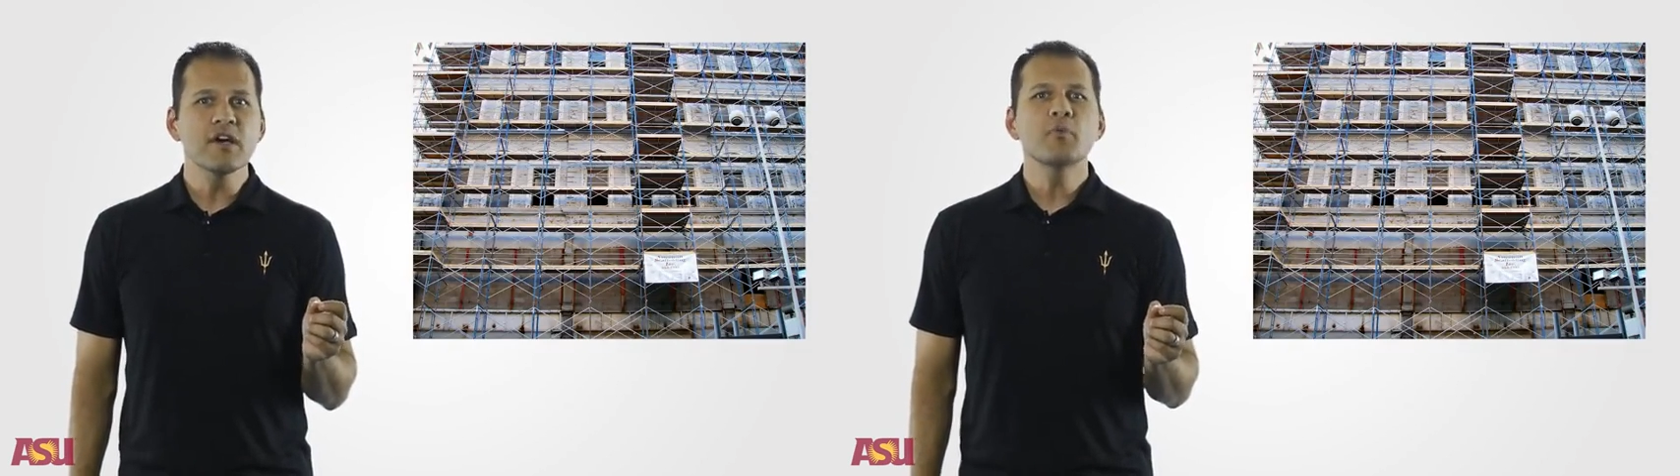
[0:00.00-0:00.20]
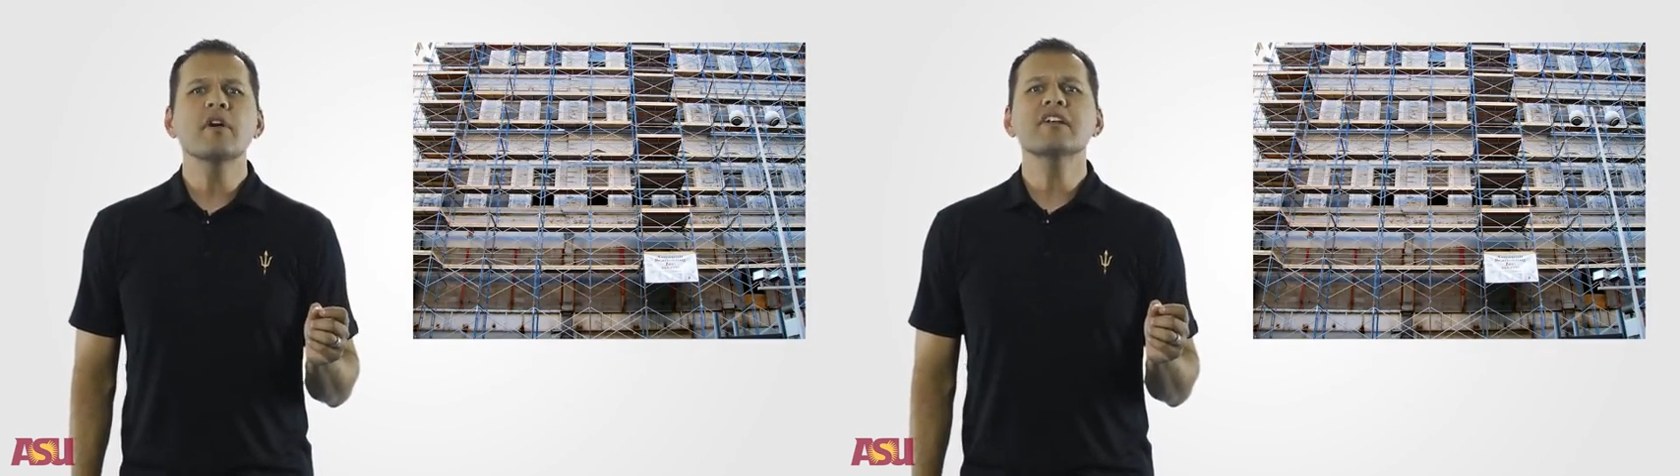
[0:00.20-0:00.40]

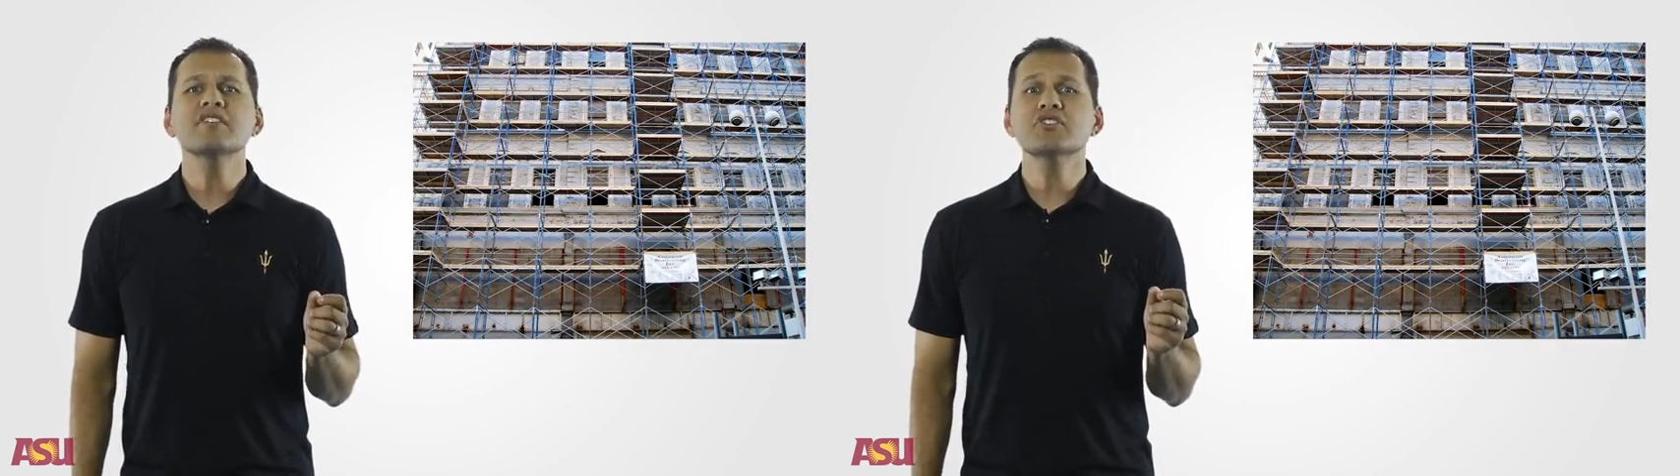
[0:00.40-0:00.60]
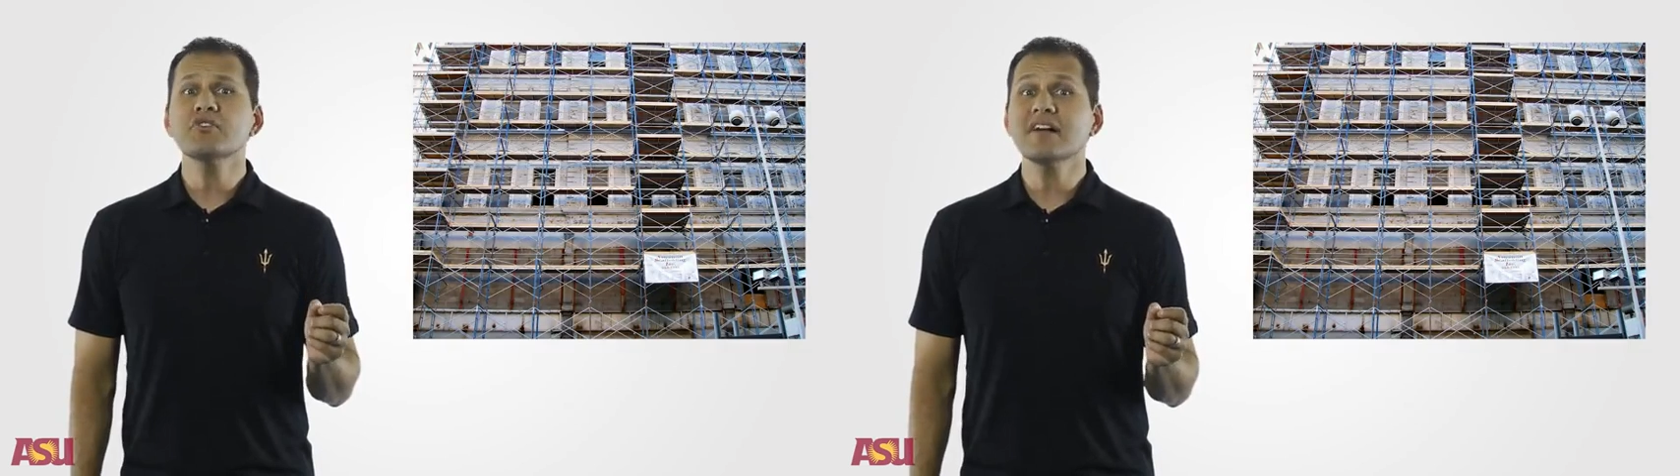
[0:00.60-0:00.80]
when
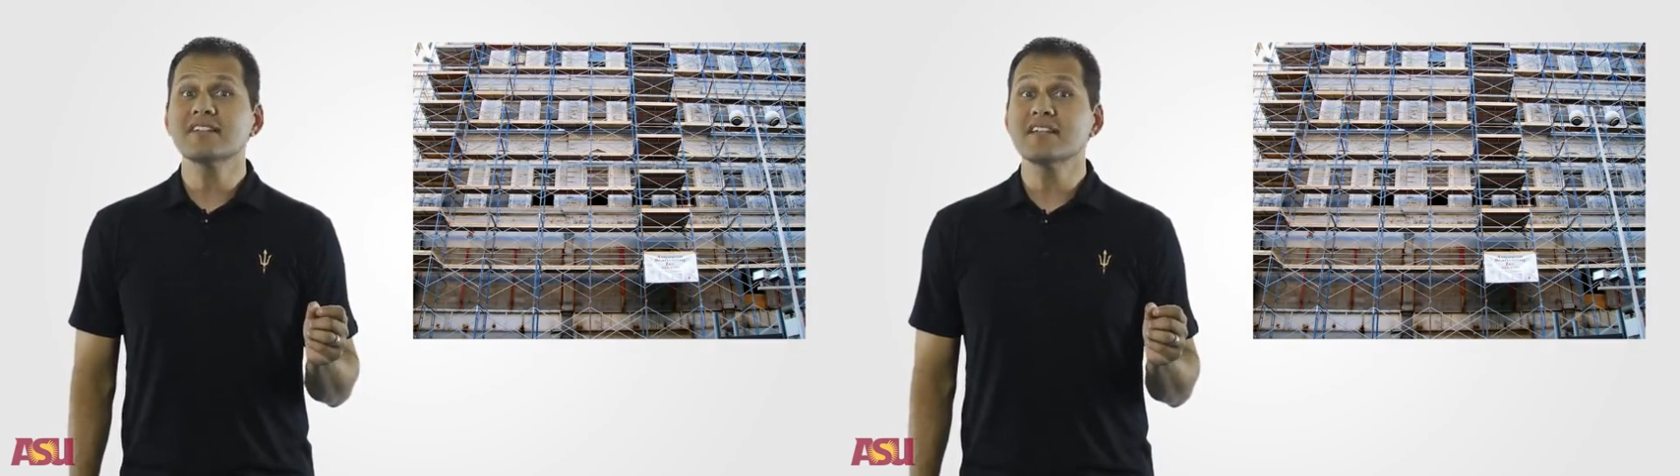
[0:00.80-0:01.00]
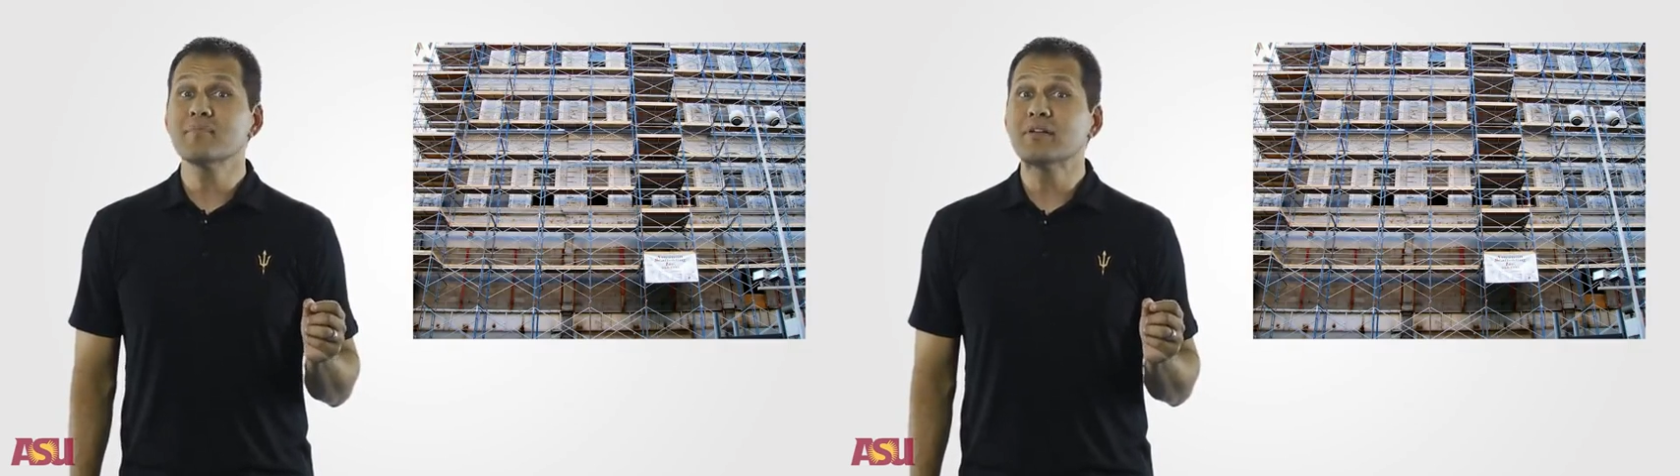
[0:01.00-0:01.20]

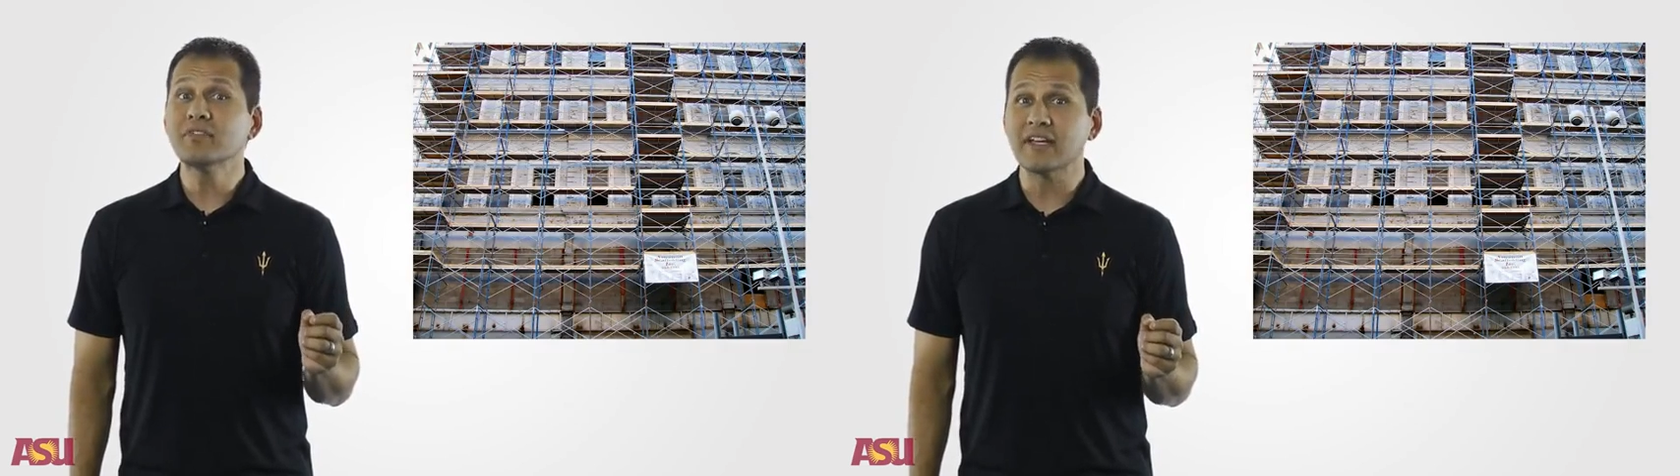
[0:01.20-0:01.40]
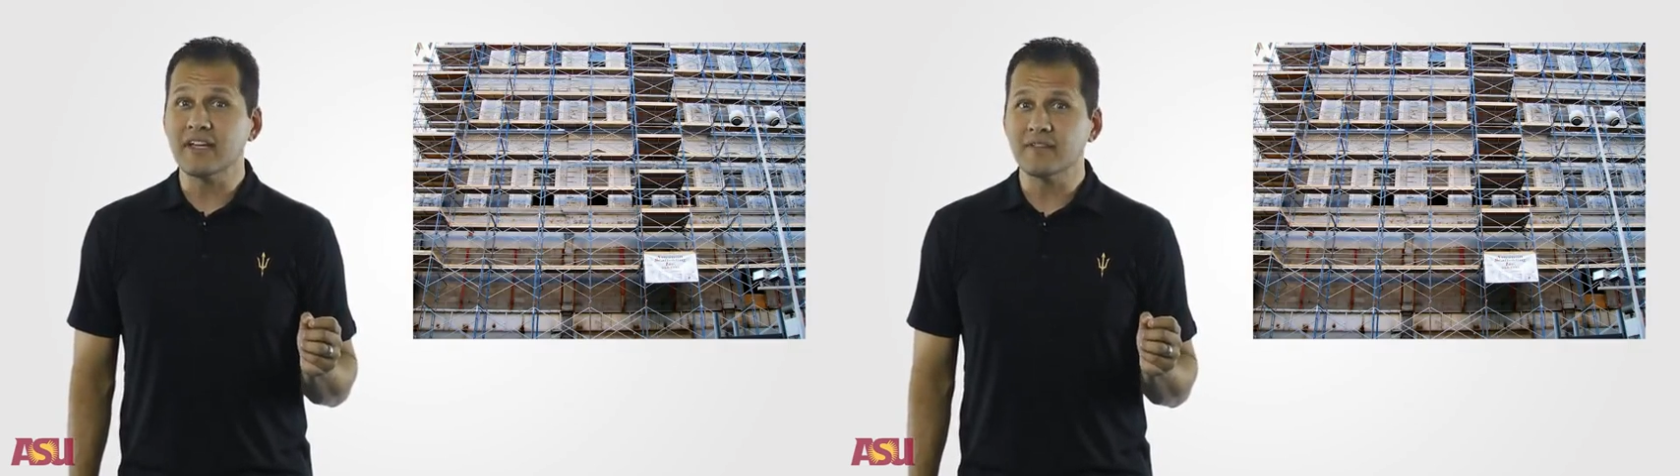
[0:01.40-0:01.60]
constructing a
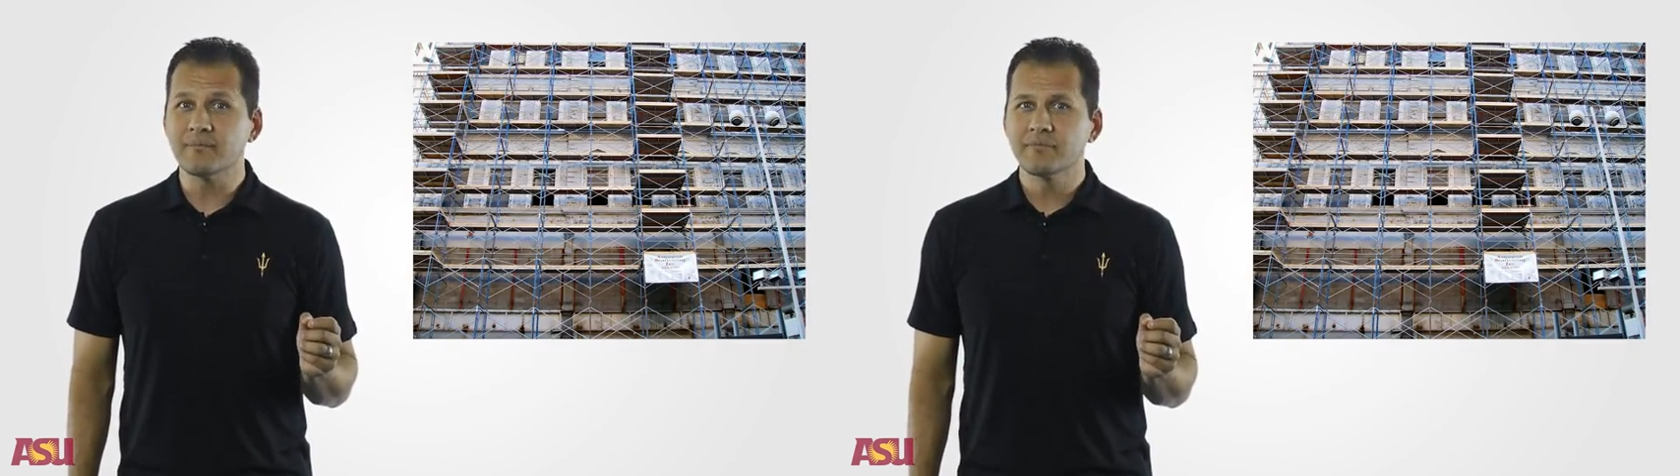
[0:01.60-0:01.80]
building.